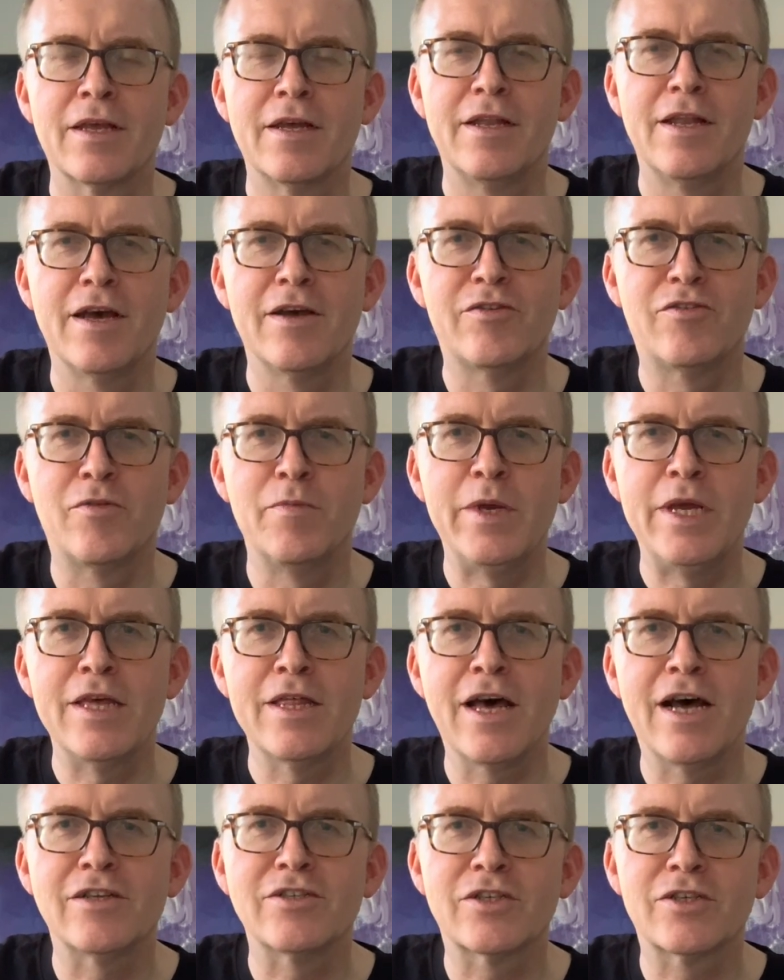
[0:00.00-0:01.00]
Now to me
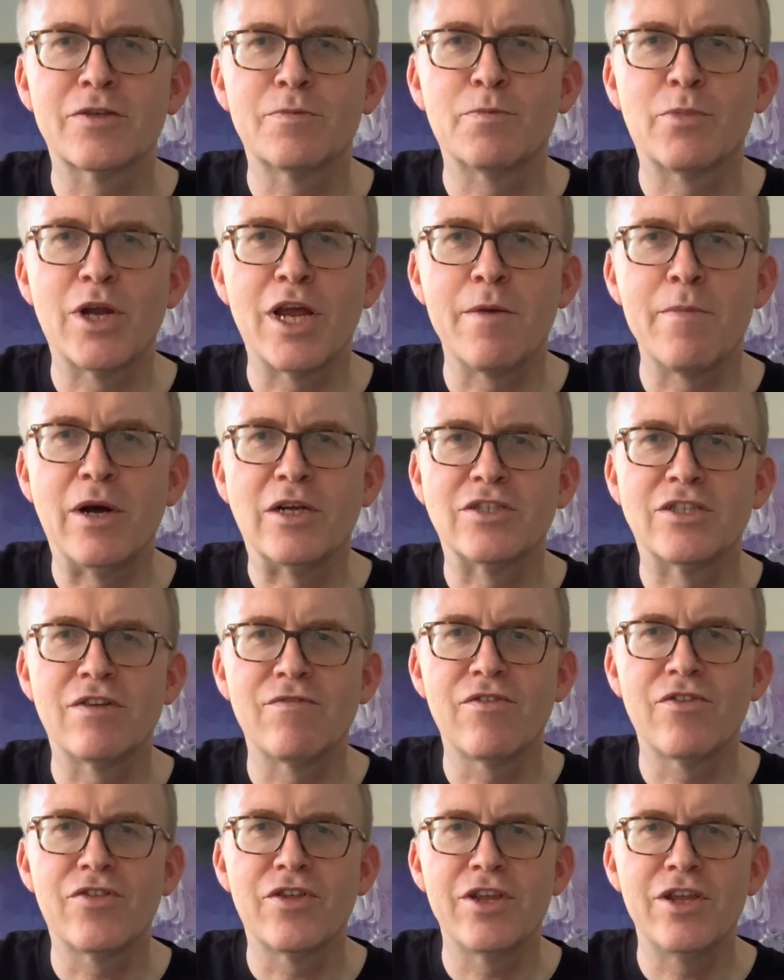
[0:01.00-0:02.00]
that's pretty much
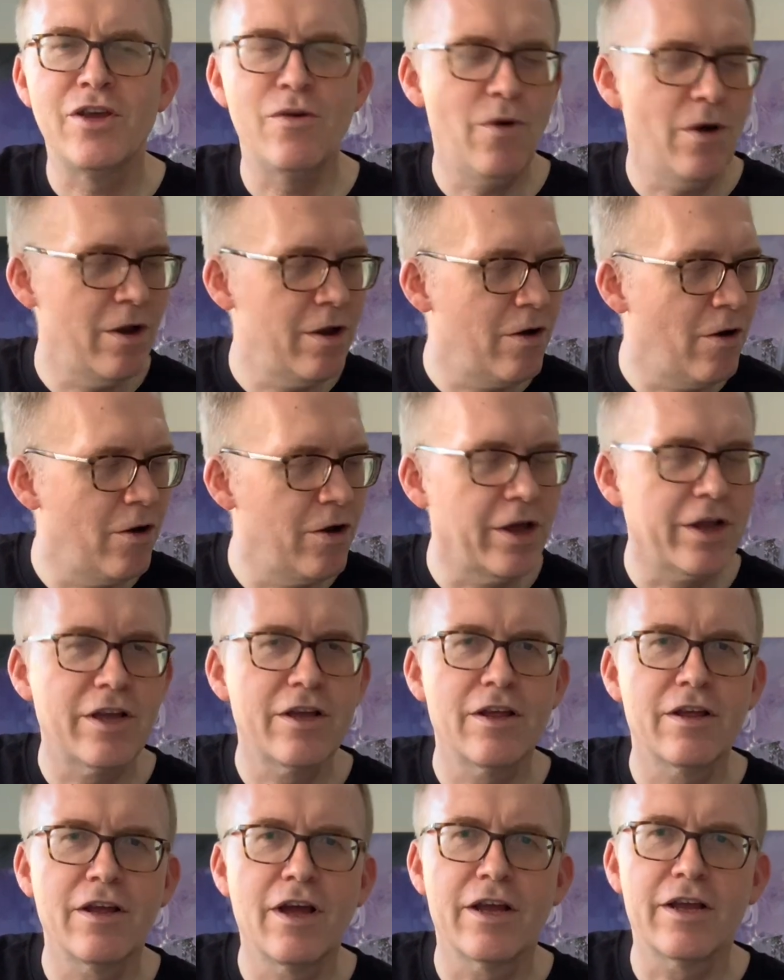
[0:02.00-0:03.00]
everything you want on a
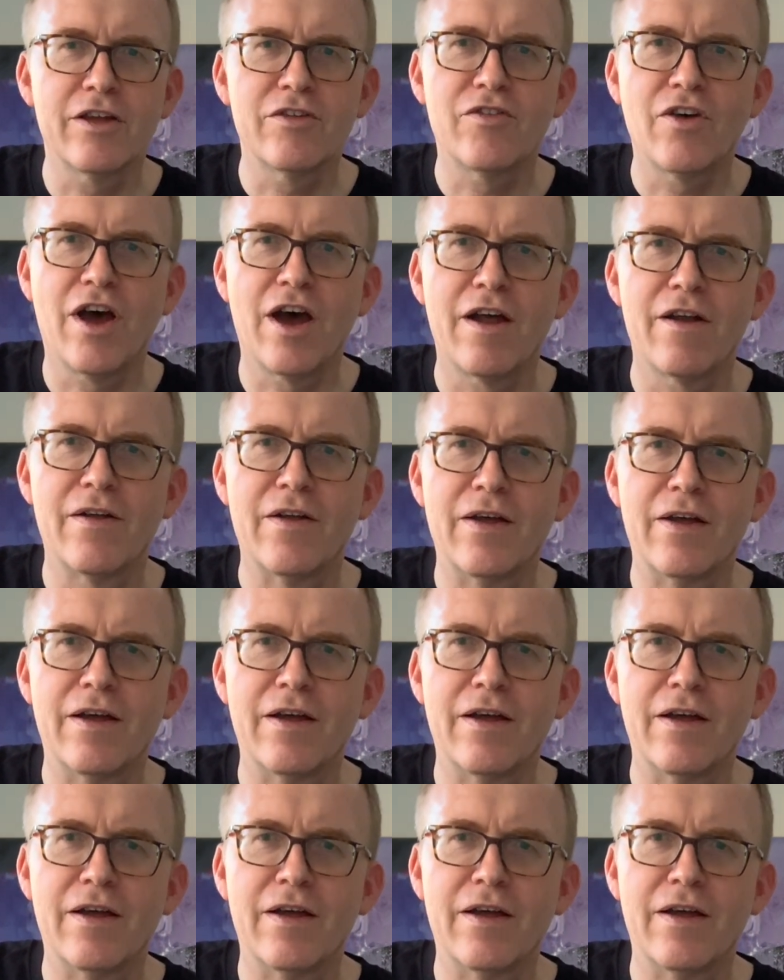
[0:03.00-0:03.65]
guitar.